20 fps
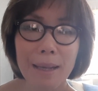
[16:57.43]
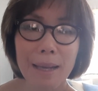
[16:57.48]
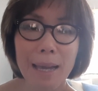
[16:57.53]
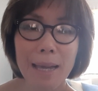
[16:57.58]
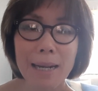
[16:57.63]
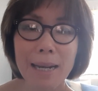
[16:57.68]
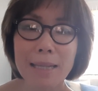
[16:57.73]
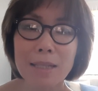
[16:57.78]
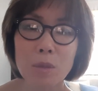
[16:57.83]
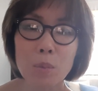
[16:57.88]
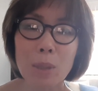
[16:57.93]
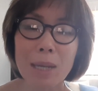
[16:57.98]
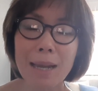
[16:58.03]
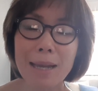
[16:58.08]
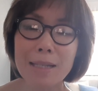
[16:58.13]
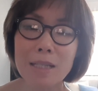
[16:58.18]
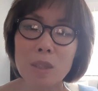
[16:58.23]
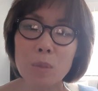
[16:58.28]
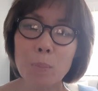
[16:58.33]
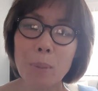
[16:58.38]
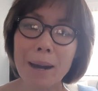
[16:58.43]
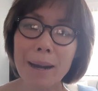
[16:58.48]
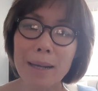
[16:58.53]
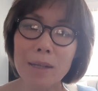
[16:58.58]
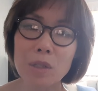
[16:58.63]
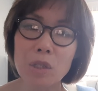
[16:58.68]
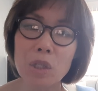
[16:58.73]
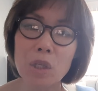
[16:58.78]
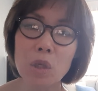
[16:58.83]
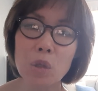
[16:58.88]
And as we
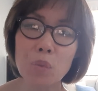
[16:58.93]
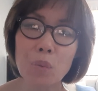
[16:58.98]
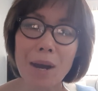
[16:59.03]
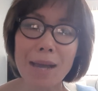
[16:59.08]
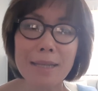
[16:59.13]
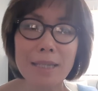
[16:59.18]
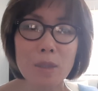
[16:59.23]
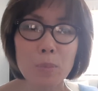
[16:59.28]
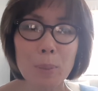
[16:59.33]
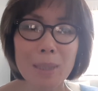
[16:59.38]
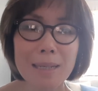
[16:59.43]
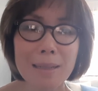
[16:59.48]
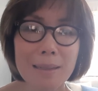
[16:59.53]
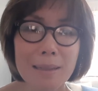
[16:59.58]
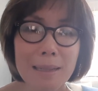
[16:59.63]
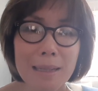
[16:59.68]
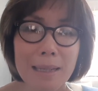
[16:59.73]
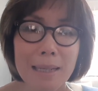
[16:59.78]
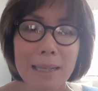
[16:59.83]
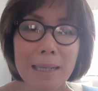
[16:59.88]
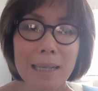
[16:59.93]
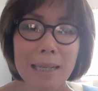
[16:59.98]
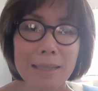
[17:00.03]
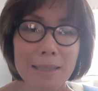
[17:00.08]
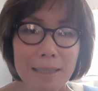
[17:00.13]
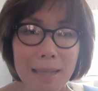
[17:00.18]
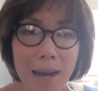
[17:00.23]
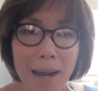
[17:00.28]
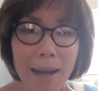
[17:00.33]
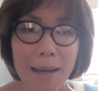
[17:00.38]
aspire to grasp it,
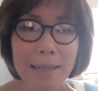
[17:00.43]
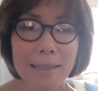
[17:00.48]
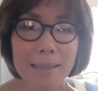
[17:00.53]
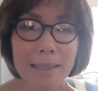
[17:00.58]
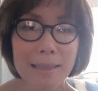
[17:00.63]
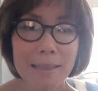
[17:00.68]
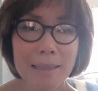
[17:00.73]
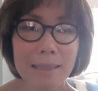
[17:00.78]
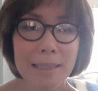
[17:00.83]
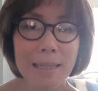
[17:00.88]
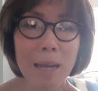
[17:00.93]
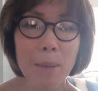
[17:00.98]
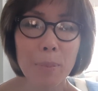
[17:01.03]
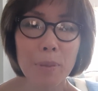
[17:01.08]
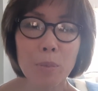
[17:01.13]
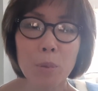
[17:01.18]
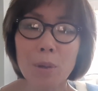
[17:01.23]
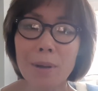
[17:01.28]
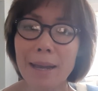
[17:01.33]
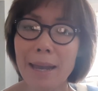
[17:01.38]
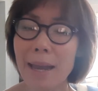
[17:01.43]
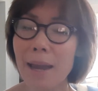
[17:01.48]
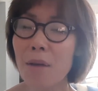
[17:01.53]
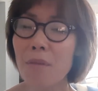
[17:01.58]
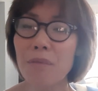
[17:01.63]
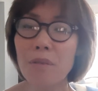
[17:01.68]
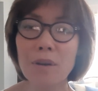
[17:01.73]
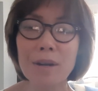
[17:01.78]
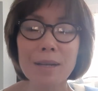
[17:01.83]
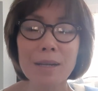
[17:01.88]
its height and depth will
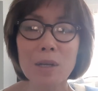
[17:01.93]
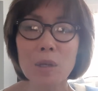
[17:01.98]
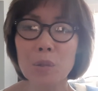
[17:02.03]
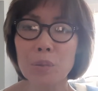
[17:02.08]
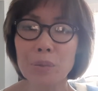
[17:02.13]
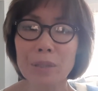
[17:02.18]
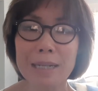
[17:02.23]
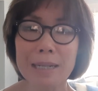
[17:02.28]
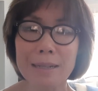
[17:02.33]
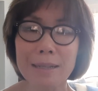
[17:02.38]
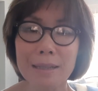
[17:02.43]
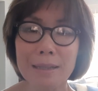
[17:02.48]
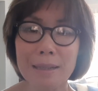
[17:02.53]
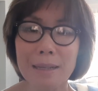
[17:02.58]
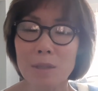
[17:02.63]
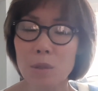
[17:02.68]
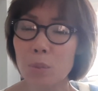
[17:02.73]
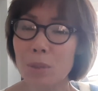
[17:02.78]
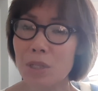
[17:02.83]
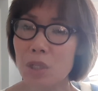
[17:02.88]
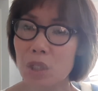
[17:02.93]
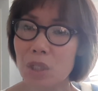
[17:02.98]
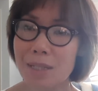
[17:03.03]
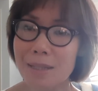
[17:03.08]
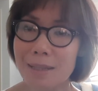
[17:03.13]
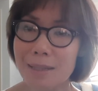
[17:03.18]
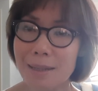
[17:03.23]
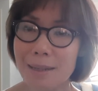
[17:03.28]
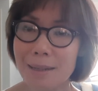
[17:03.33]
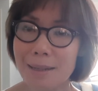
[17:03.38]
ever increase. That's what she
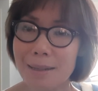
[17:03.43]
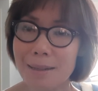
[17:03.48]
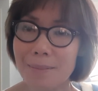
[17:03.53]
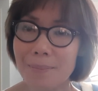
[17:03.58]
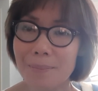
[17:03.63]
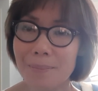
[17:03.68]
said.